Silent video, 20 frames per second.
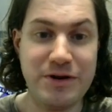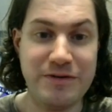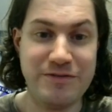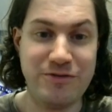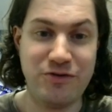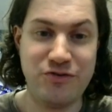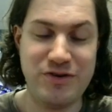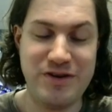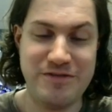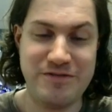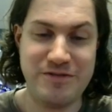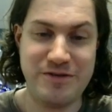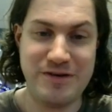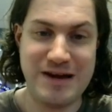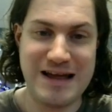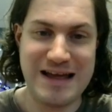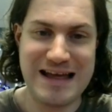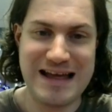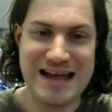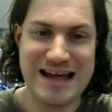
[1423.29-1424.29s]
I've also never
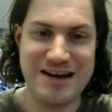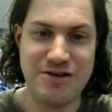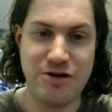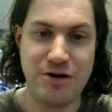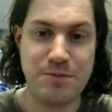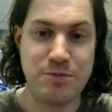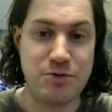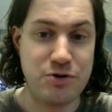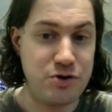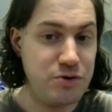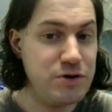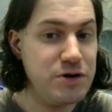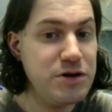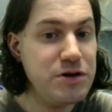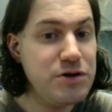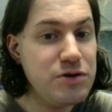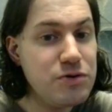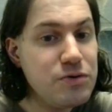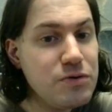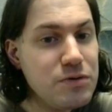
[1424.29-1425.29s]
had the
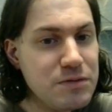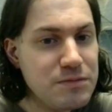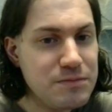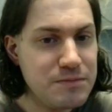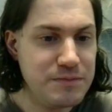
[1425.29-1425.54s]
opportunity to,